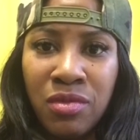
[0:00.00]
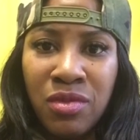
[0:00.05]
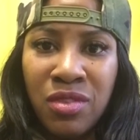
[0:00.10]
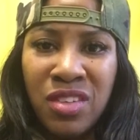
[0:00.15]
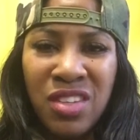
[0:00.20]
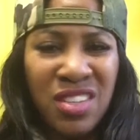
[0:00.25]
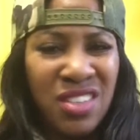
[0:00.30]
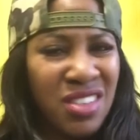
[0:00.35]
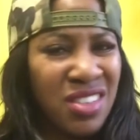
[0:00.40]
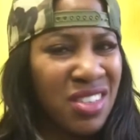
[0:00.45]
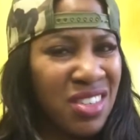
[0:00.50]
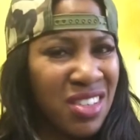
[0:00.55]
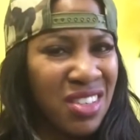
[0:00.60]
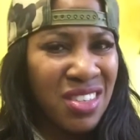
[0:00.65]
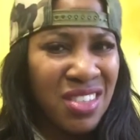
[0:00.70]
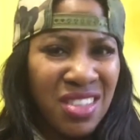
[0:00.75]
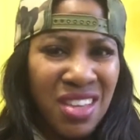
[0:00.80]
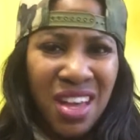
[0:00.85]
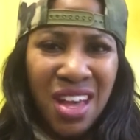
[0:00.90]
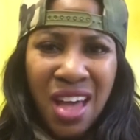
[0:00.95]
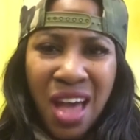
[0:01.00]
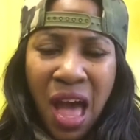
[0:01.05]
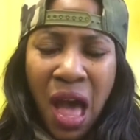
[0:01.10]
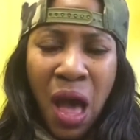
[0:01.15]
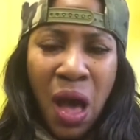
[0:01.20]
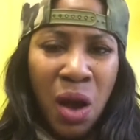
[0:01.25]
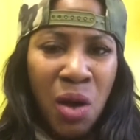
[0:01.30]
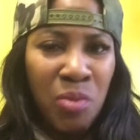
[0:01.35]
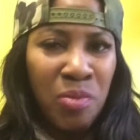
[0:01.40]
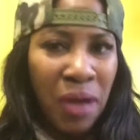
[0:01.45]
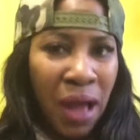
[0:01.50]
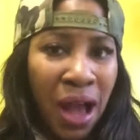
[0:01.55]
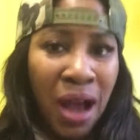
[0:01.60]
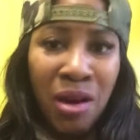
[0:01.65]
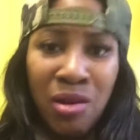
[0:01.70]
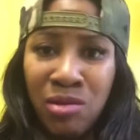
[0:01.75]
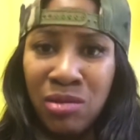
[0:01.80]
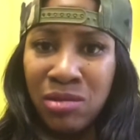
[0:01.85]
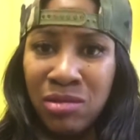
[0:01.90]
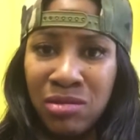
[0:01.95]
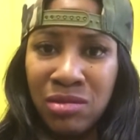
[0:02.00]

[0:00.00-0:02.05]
Just help out.